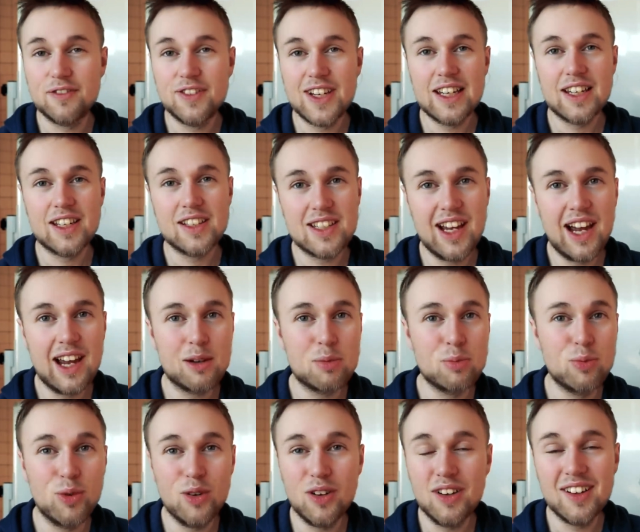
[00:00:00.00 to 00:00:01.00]
Feeling
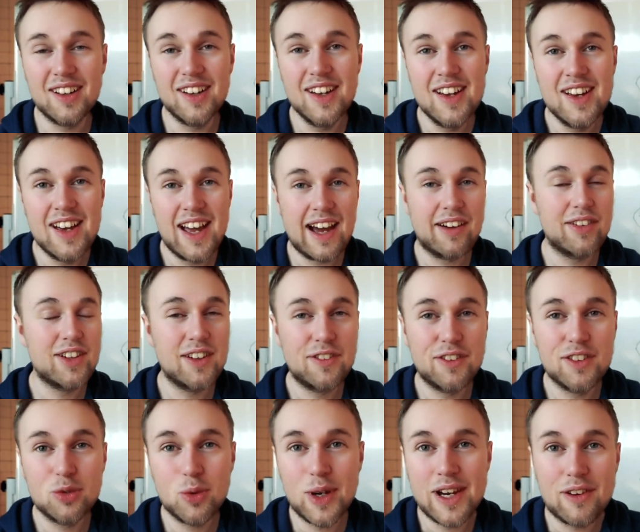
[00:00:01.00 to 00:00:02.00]
type will have a
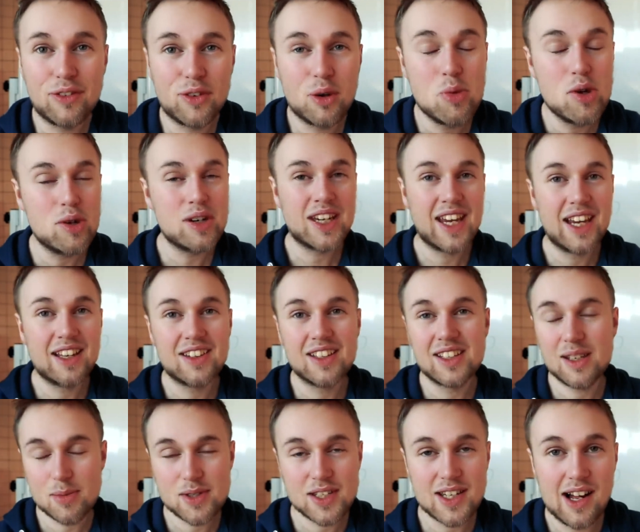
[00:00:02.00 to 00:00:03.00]
different way of
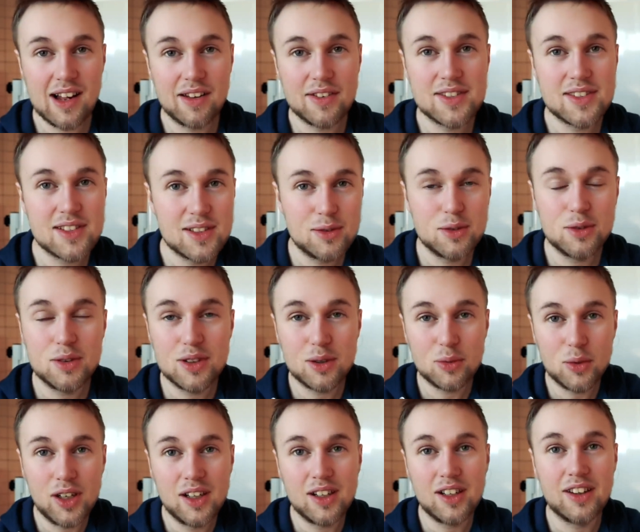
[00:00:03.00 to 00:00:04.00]
communicating themselves to
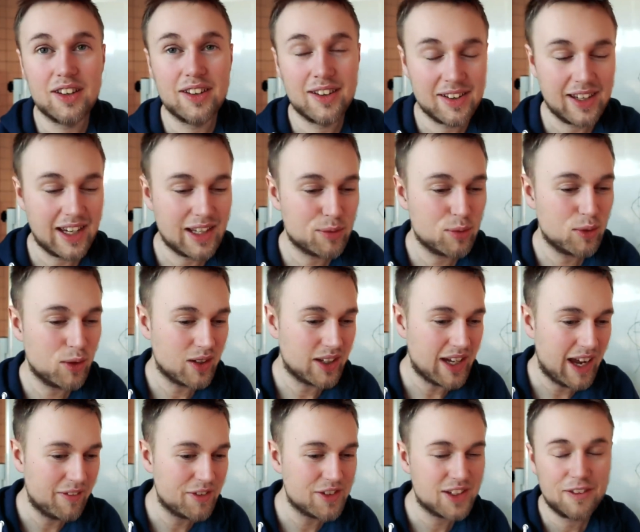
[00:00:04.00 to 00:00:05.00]
the world, and that will
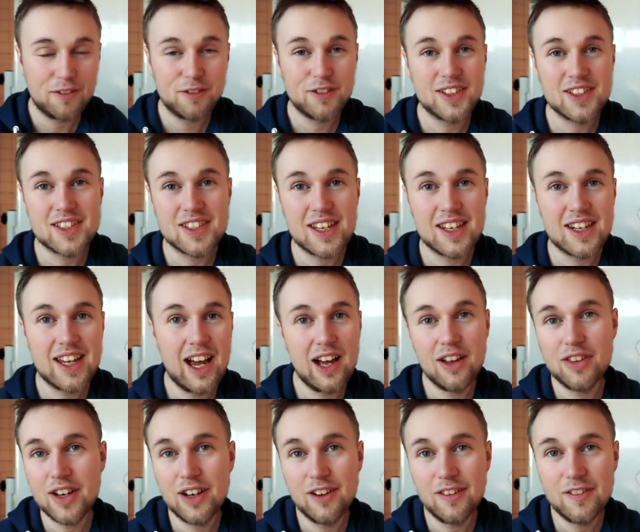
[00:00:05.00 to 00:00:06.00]
have a difference in
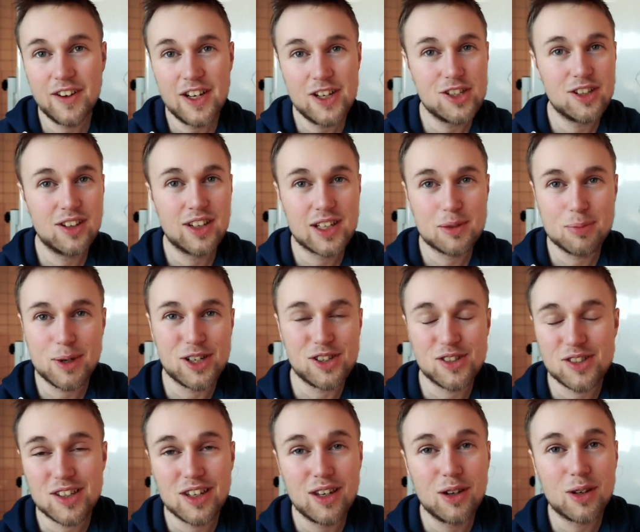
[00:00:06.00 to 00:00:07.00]
how their facial
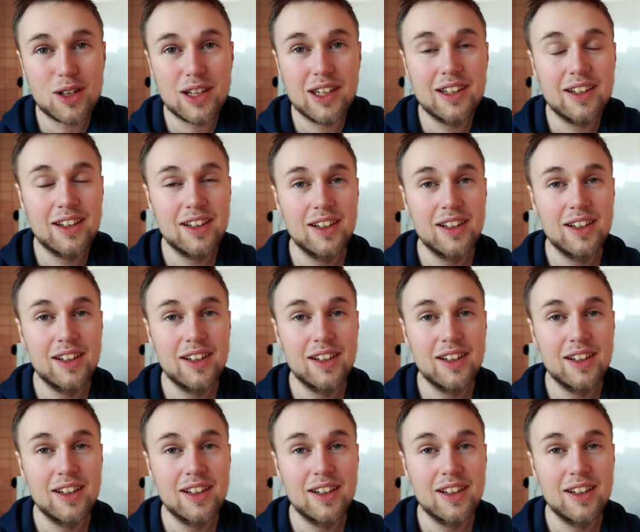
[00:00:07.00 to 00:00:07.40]
expressions look.